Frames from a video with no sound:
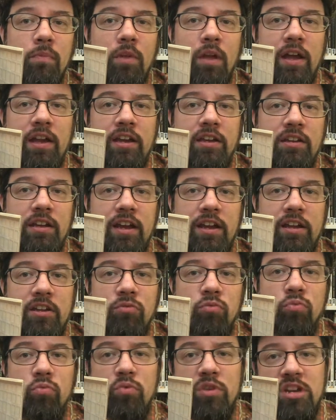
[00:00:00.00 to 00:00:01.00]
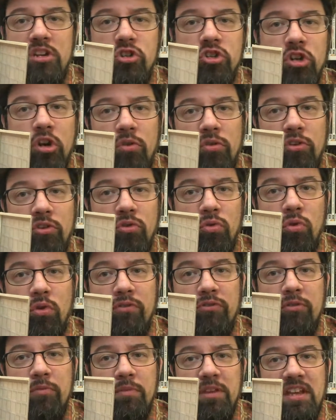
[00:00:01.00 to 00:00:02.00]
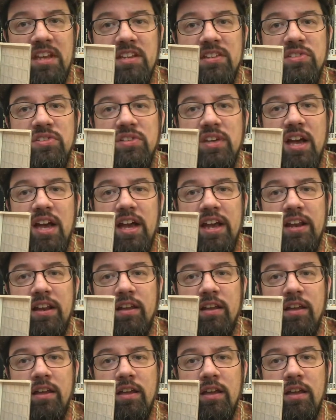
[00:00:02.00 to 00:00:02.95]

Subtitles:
I could re-show the door from the inside,